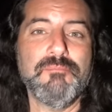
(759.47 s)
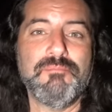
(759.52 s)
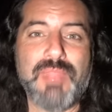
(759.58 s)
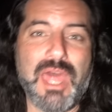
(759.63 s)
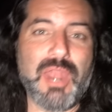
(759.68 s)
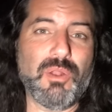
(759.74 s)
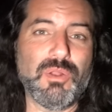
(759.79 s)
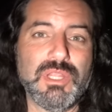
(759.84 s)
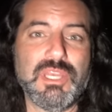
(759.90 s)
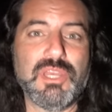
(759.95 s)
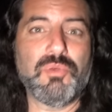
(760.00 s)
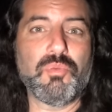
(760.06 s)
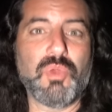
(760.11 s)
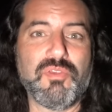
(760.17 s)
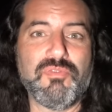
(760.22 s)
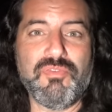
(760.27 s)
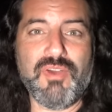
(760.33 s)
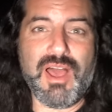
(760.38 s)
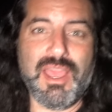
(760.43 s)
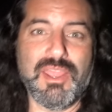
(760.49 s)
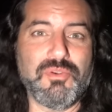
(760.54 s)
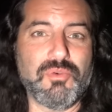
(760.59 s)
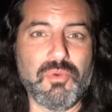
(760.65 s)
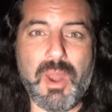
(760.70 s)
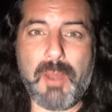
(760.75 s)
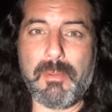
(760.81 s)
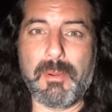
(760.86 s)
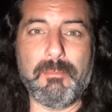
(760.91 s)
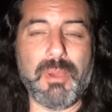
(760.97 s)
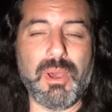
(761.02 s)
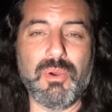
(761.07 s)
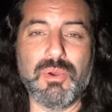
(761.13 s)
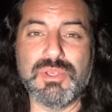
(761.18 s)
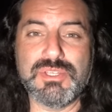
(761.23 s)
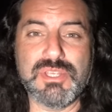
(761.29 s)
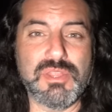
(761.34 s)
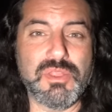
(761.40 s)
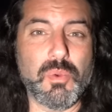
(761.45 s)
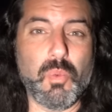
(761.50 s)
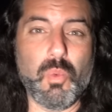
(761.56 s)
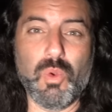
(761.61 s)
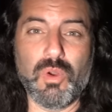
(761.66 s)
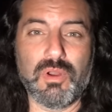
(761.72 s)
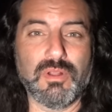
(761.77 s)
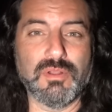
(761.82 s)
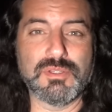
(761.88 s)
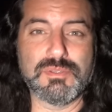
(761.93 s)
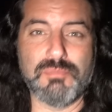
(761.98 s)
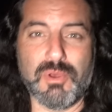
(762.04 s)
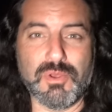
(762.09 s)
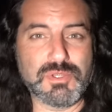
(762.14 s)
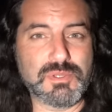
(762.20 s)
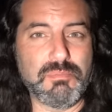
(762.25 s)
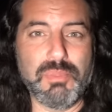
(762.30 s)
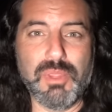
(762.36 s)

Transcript: Not only did we find rubber boas and the world's most